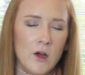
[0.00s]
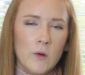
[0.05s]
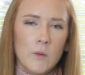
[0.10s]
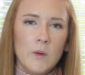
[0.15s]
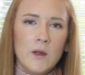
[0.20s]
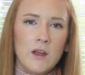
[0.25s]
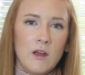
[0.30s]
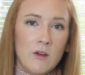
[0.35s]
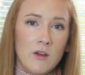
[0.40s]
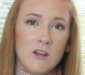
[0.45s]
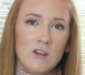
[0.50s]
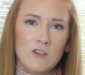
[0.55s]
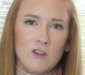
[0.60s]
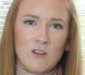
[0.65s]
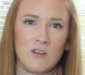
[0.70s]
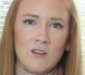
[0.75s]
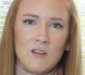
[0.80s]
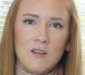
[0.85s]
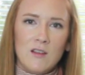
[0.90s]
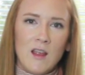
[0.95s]
where you can
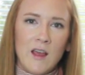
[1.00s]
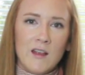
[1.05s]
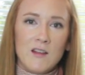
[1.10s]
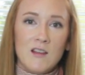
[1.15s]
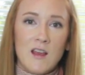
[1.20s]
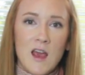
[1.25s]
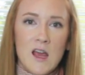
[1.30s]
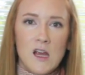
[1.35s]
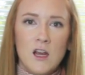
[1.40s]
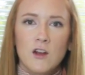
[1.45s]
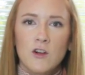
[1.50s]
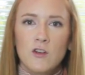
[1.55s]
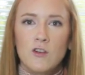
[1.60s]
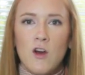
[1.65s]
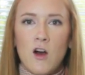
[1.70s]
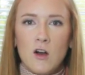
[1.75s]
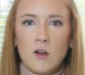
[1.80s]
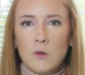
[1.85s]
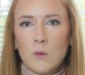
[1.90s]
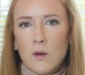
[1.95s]
just like take your
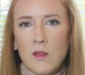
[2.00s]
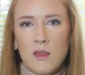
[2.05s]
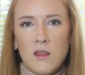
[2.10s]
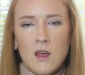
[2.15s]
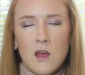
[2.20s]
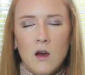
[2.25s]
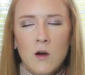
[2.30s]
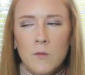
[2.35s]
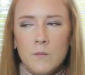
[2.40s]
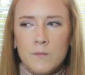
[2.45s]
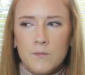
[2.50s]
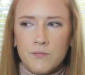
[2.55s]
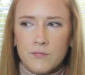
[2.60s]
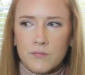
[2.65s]
dog with you